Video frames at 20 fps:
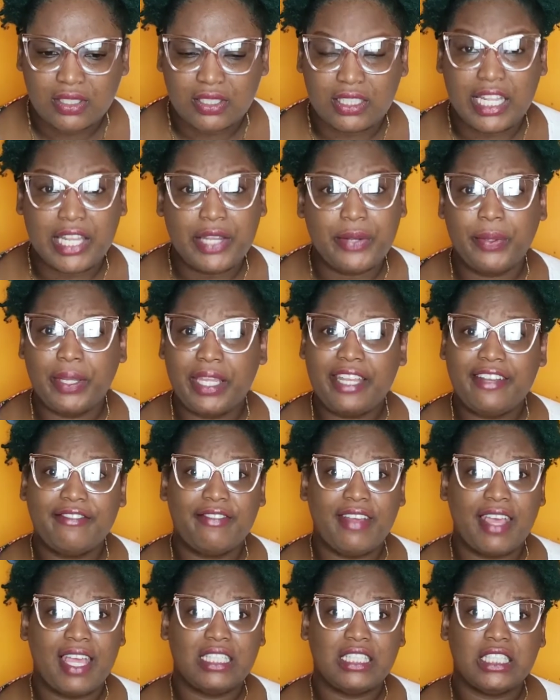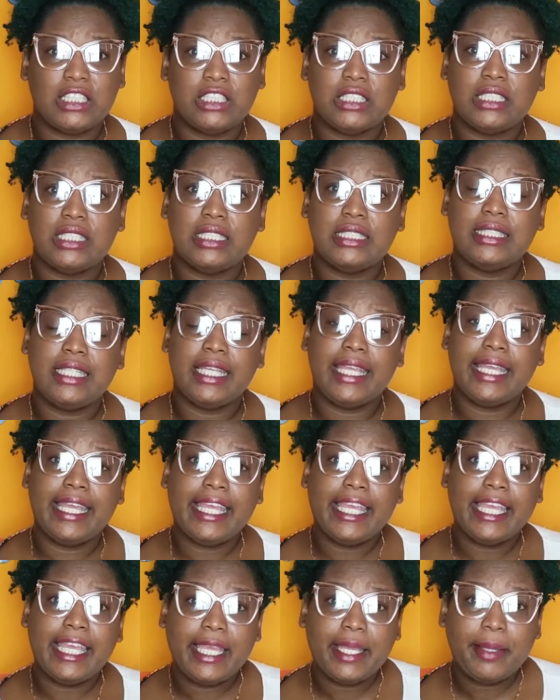They don't invite you to the
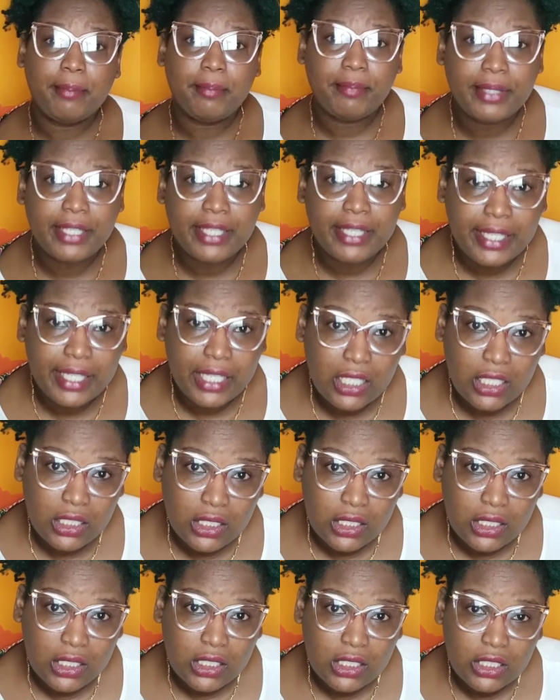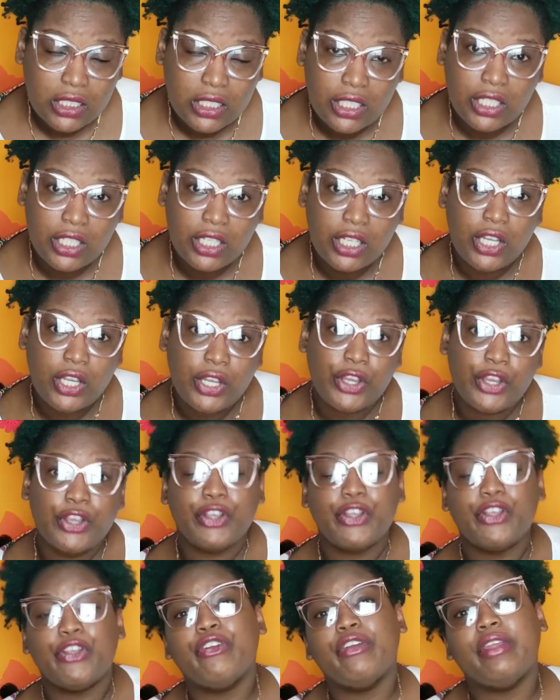table.
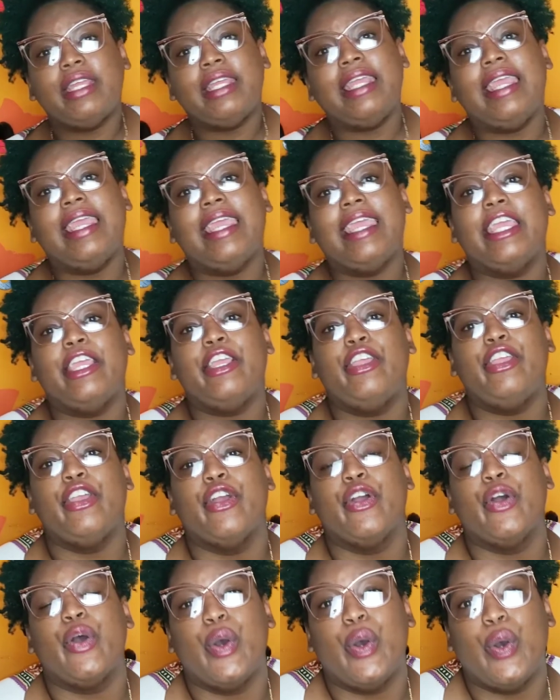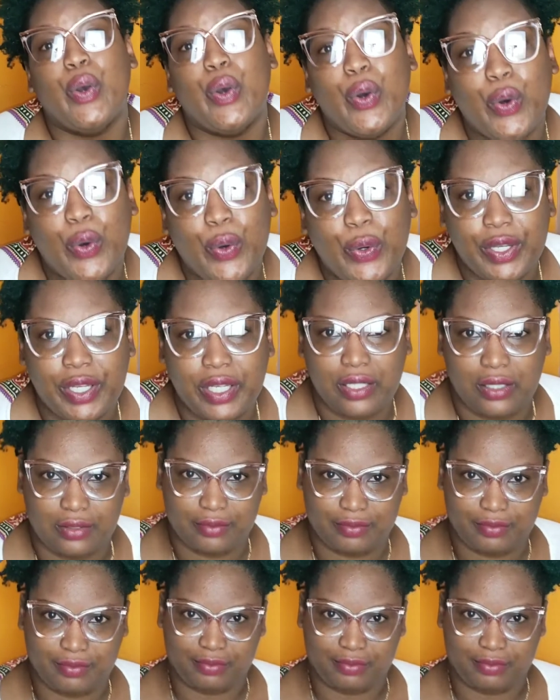Create your own.